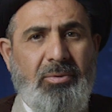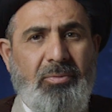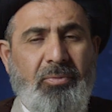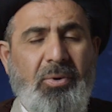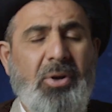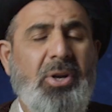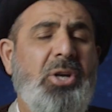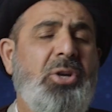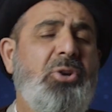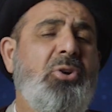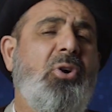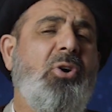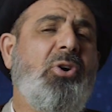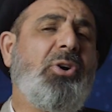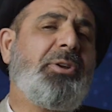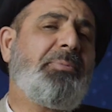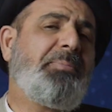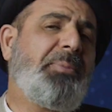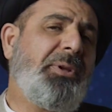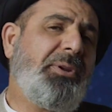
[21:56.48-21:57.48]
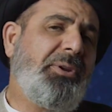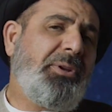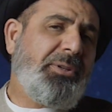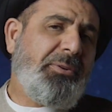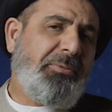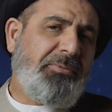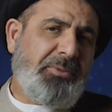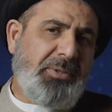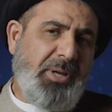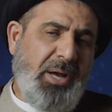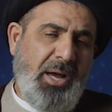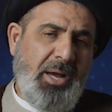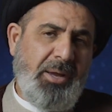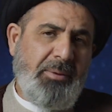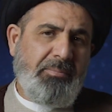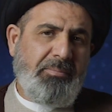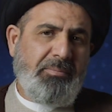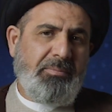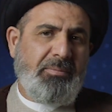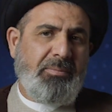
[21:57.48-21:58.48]
For a long period of
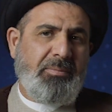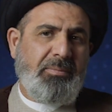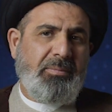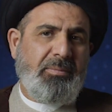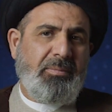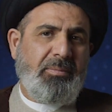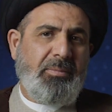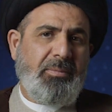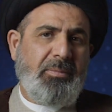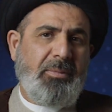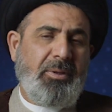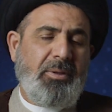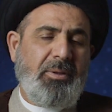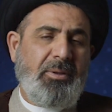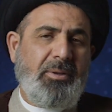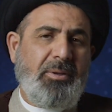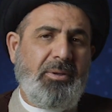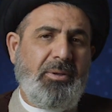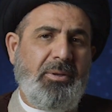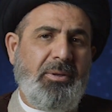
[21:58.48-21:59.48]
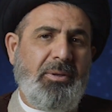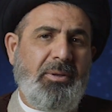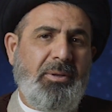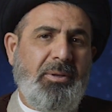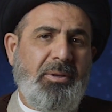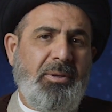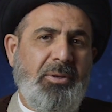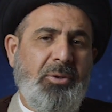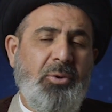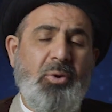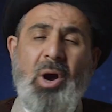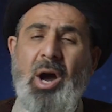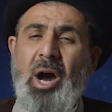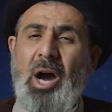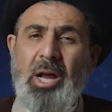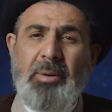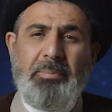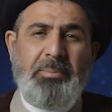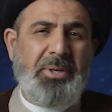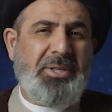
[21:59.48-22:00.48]
time, you
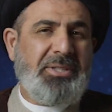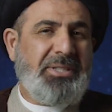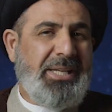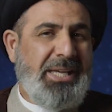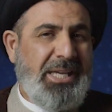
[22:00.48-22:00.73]
harbored